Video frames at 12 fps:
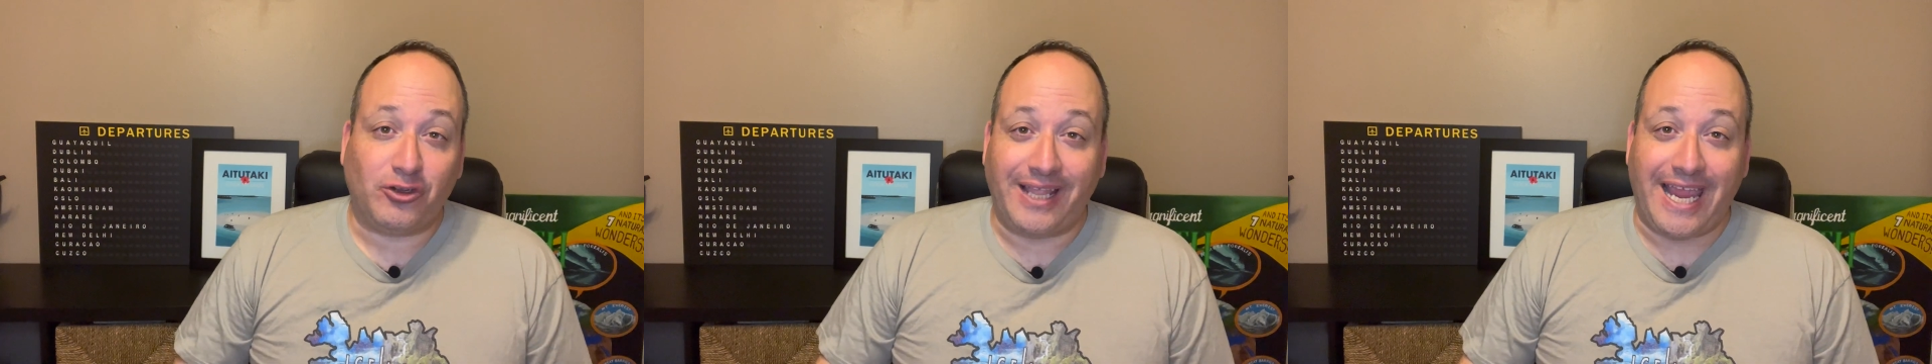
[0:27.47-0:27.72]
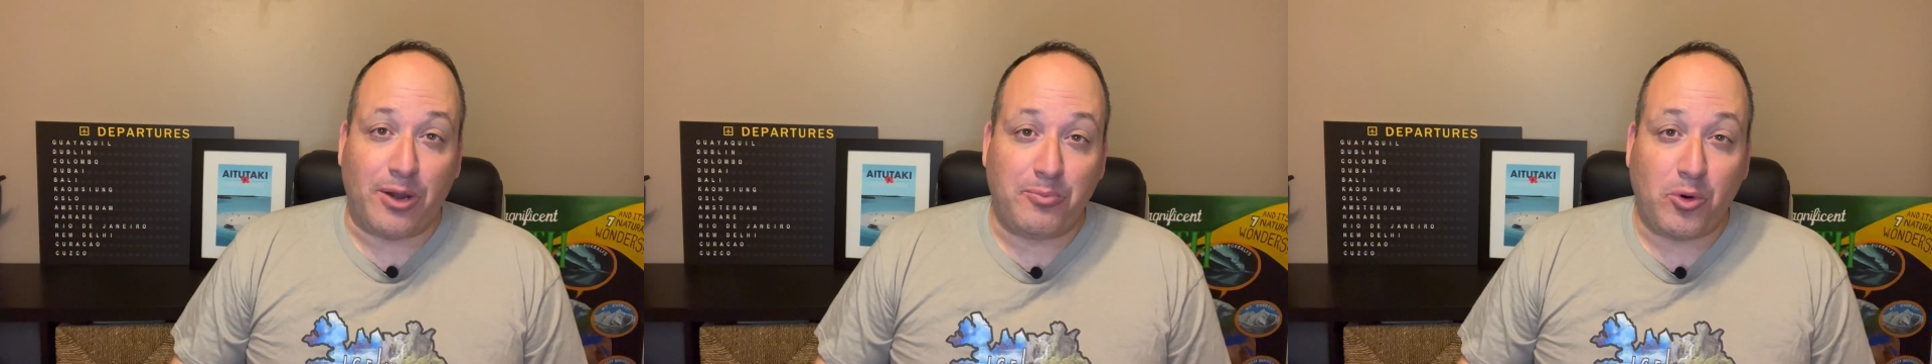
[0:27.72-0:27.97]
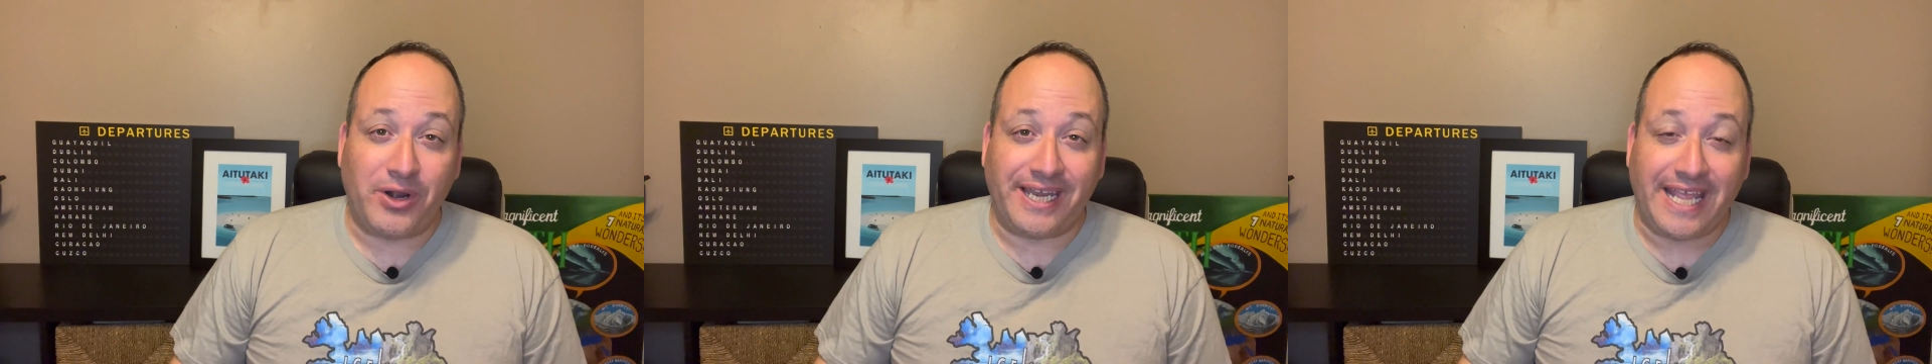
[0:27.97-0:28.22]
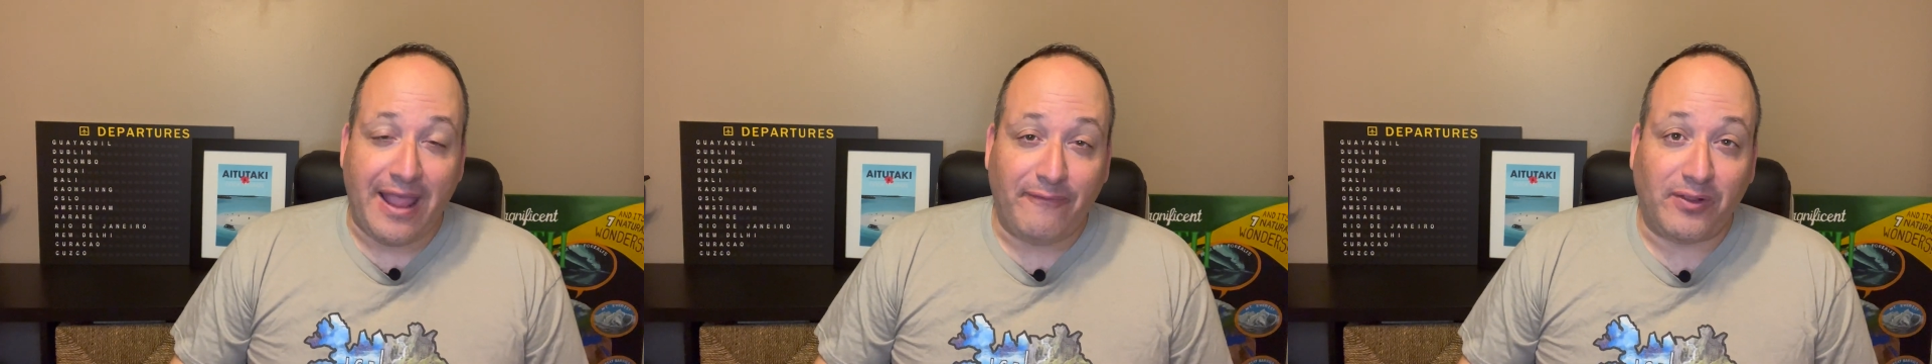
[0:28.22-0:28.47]
airport in
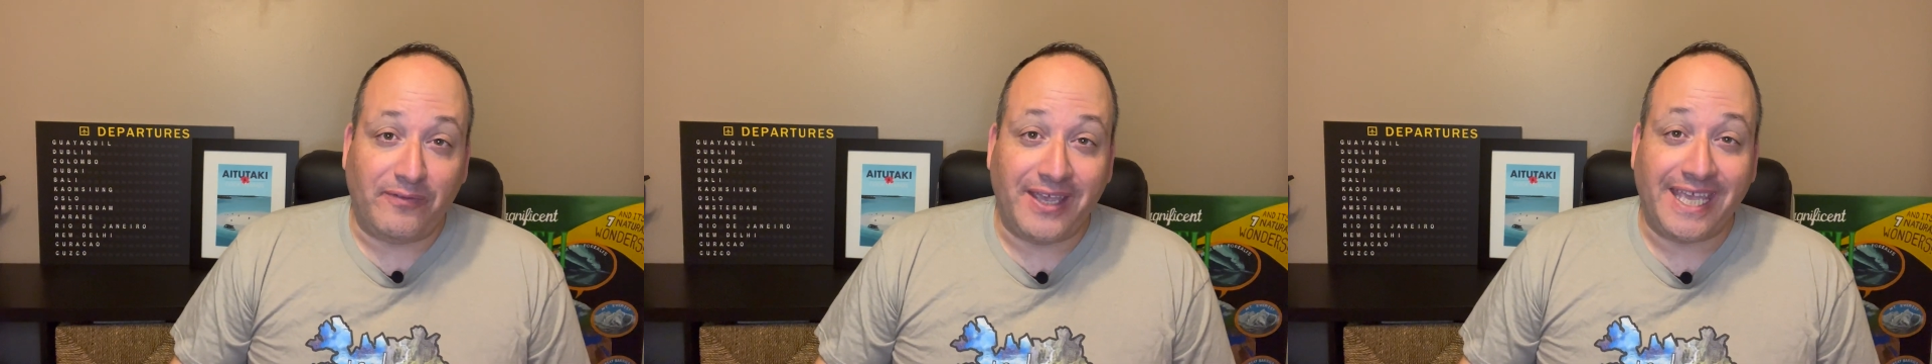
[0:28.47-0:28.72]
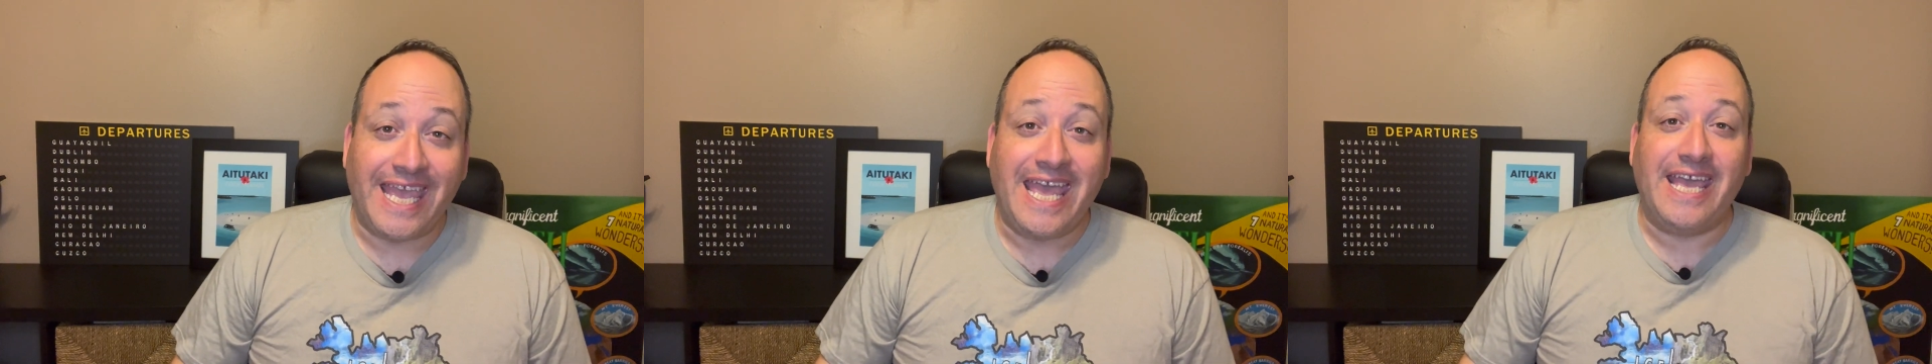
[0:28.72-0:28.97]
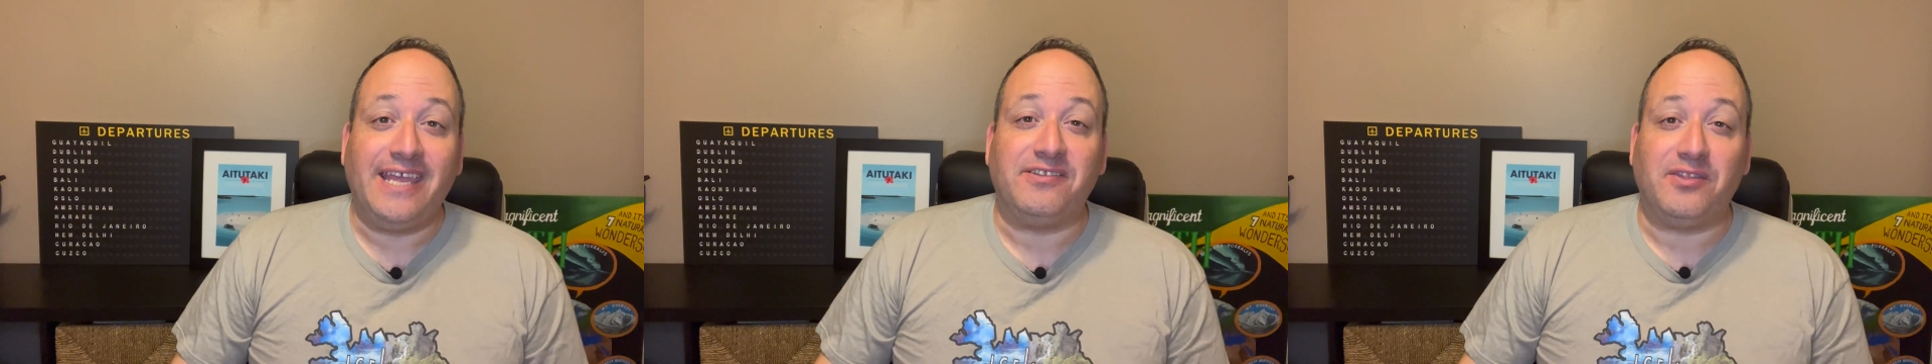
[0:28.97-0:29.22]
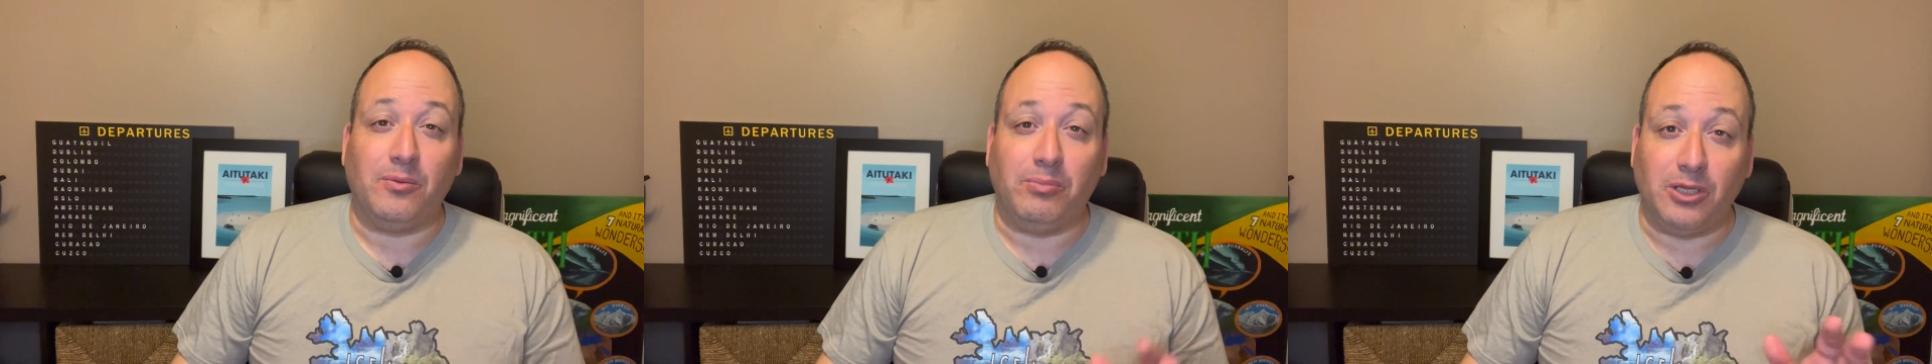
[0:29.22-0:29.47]
Keflavik is
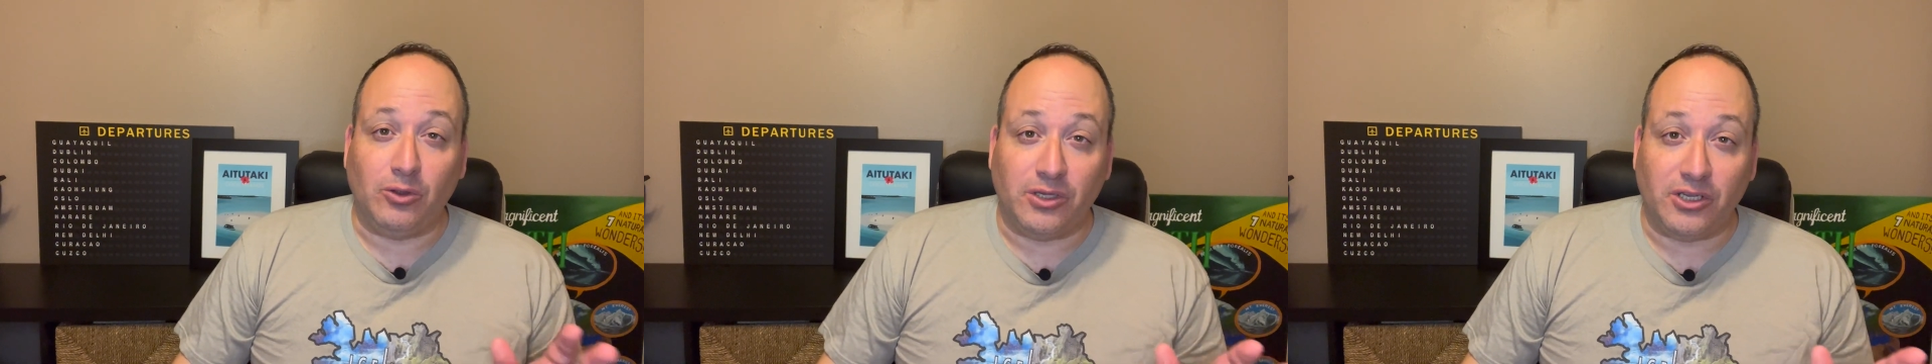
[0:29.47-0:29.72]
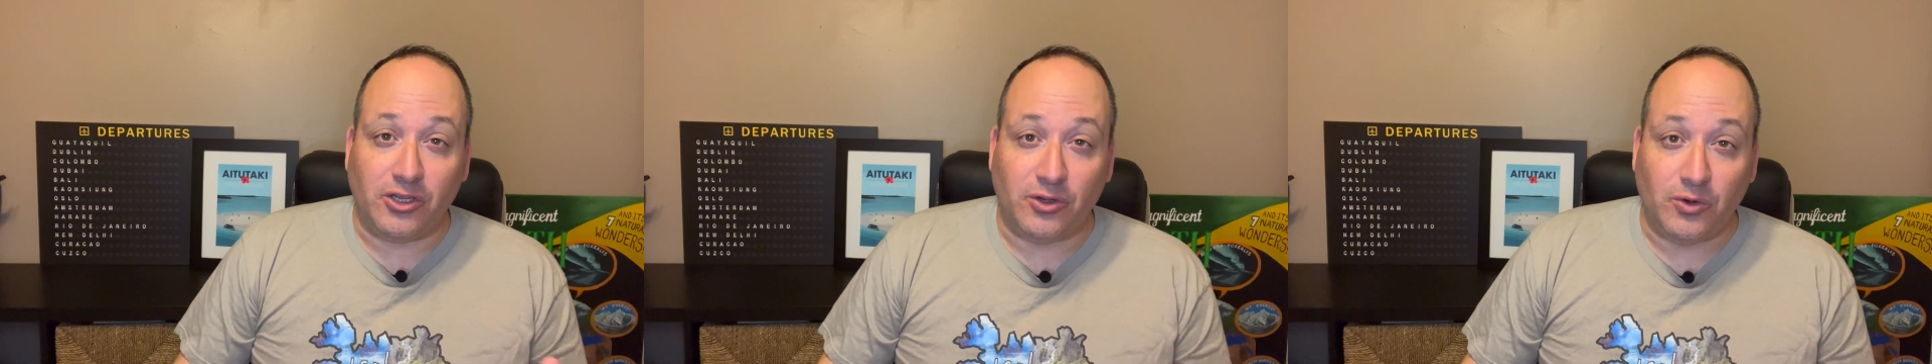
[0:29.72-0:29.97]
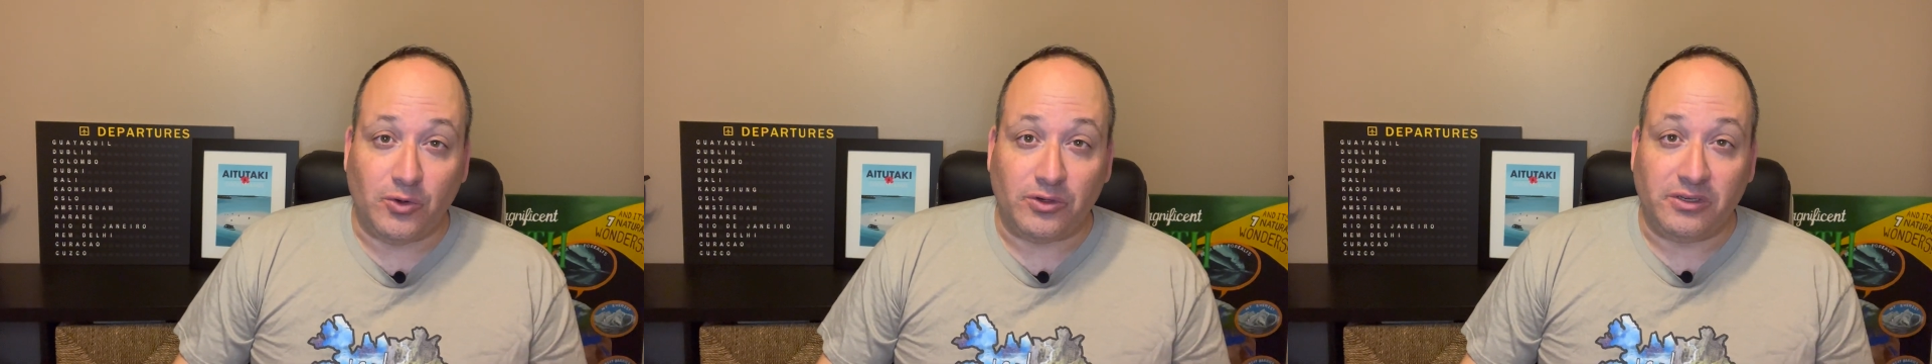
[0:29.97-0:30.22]
the Blue Lagoon.